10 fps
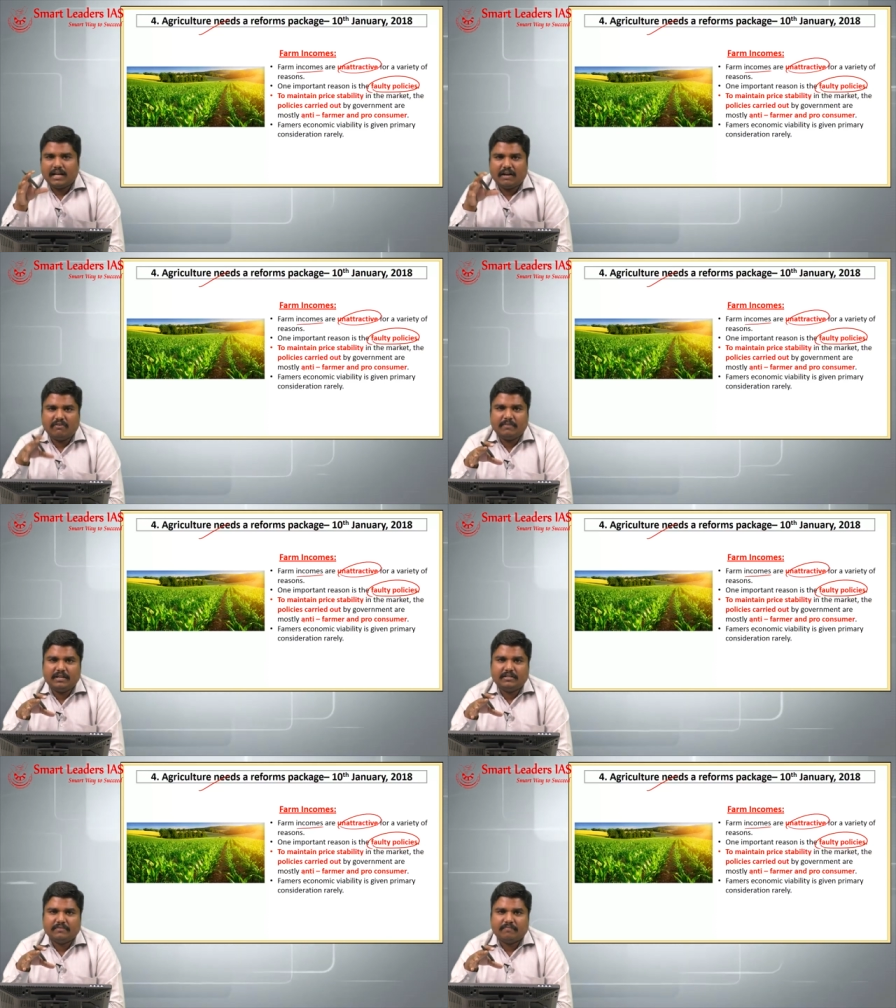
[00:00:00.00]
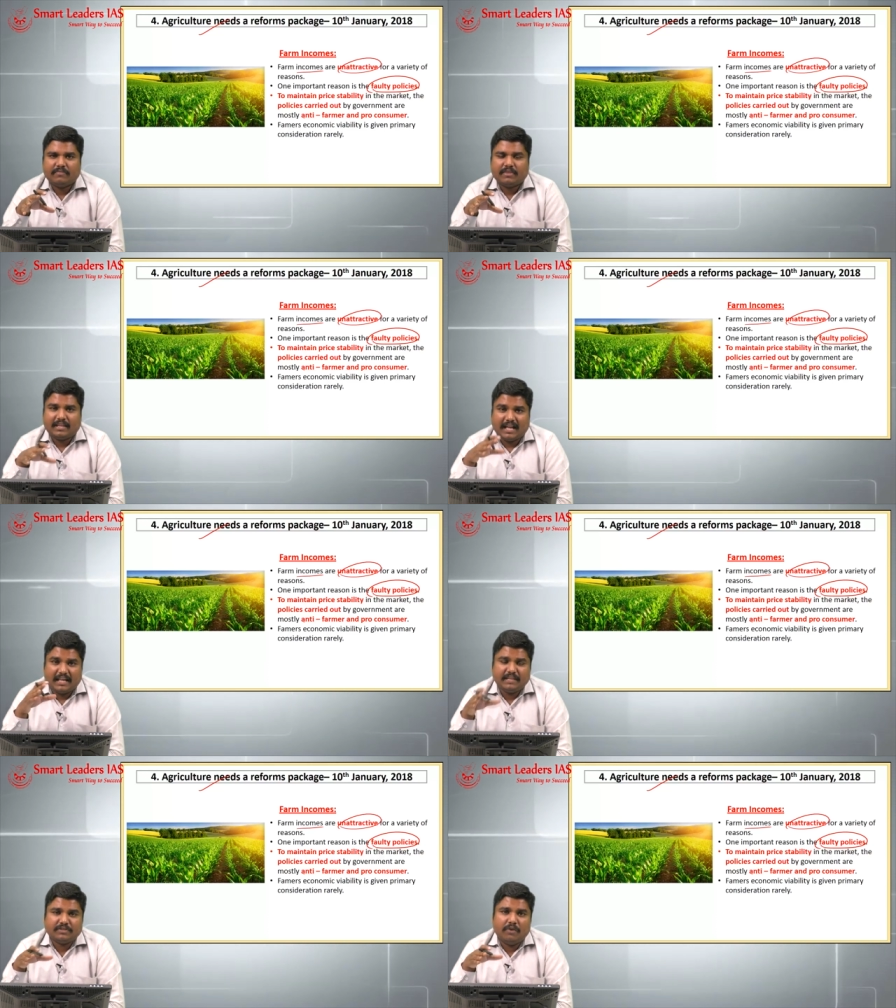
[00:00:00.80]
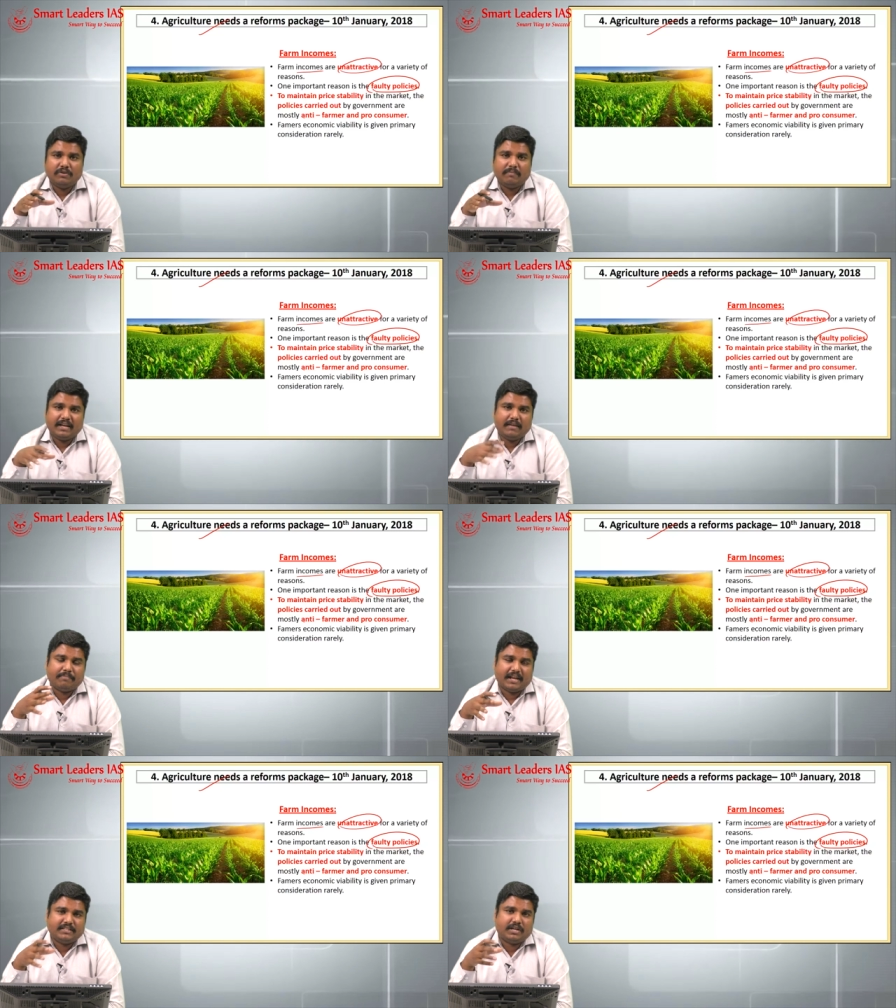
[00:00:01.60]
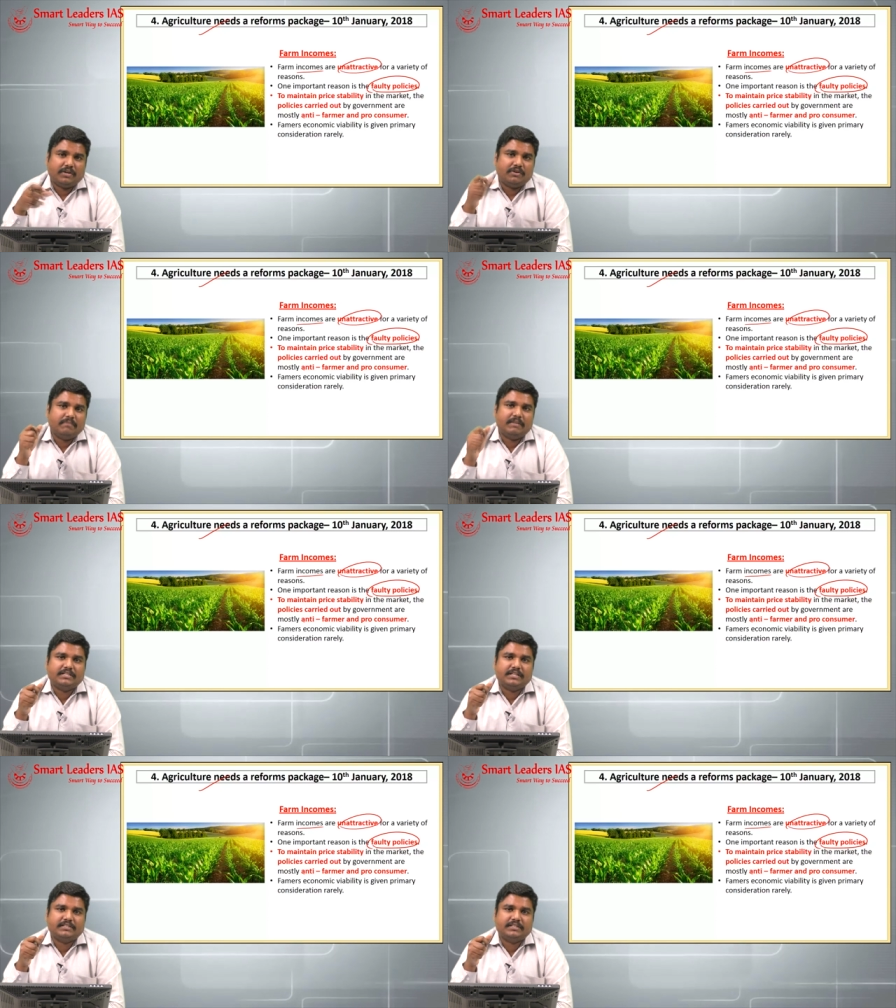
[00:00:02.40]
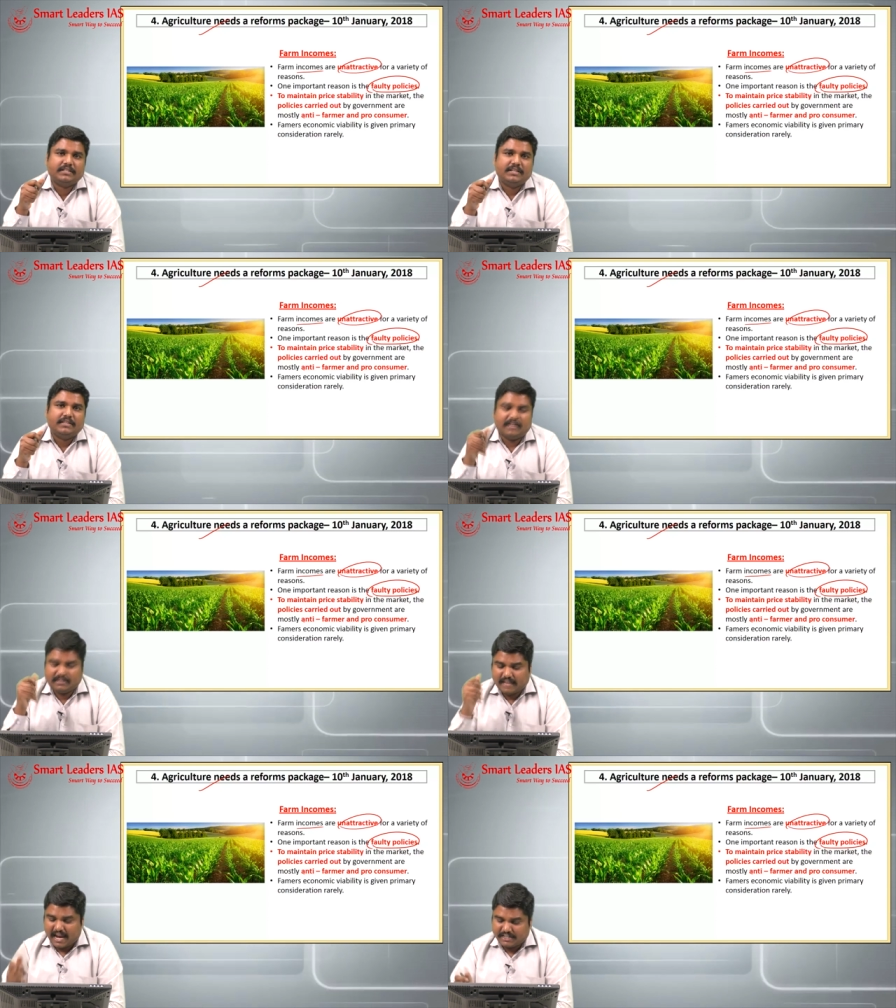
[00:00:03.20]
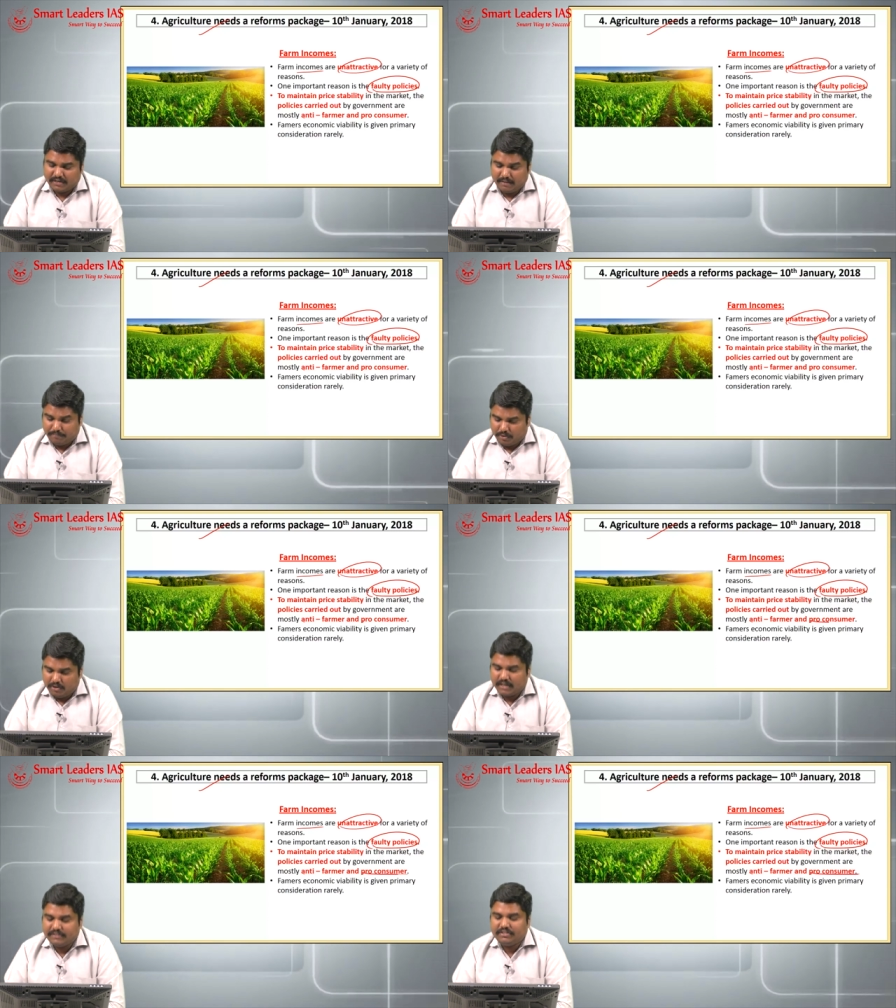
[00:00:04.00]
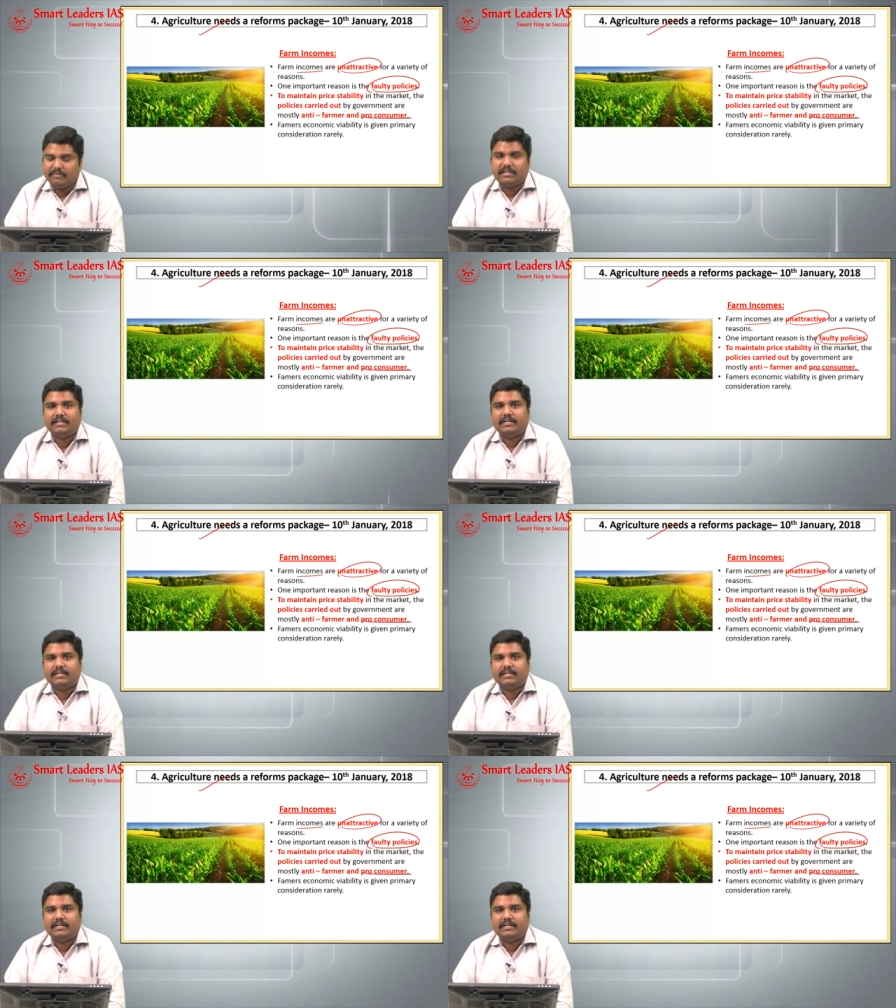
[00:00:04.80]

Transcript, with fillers: government carries out many price control measures that is actually pro-consumer